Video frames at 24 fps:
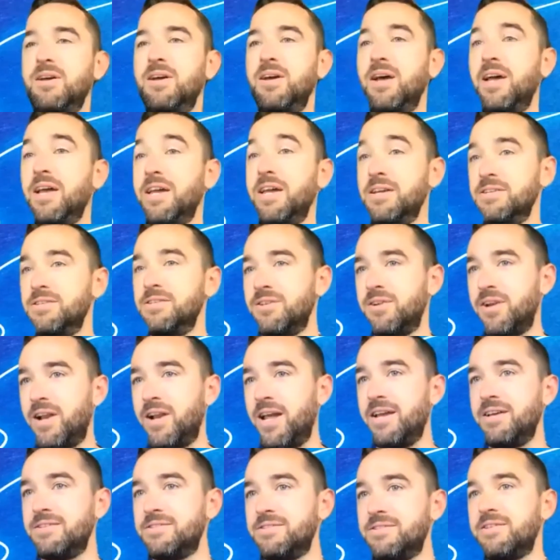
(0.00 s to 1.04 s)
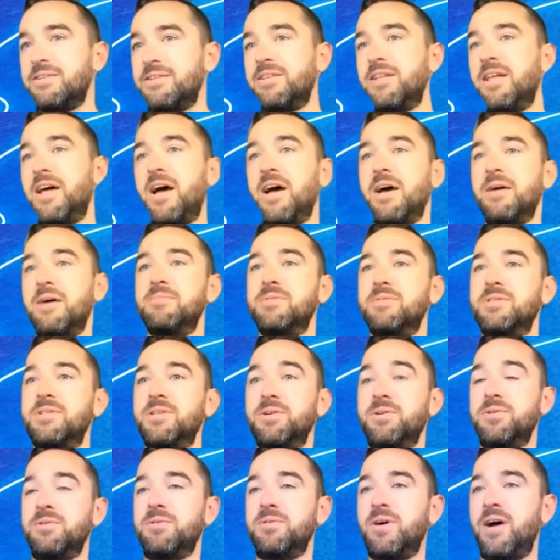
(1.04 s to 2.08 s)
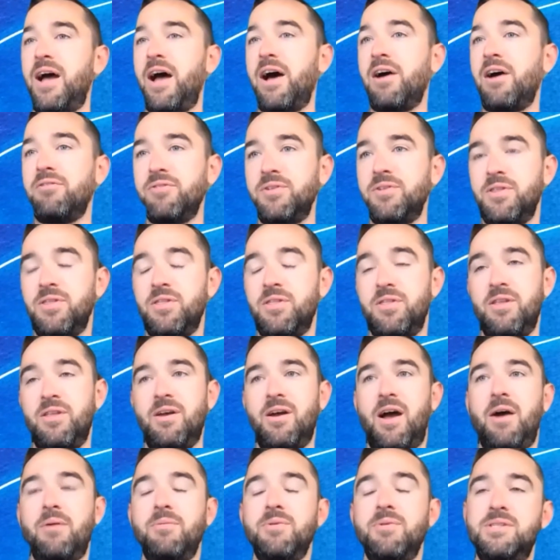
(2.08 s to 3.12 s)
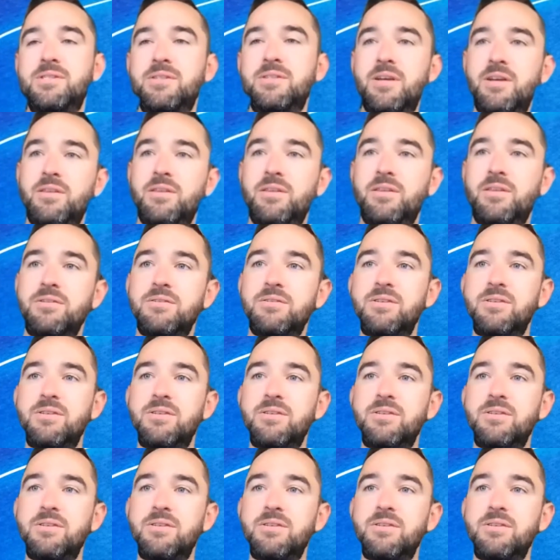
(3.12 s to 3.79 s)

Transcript: Is there a hands-on lab? So Alvin, I would say there's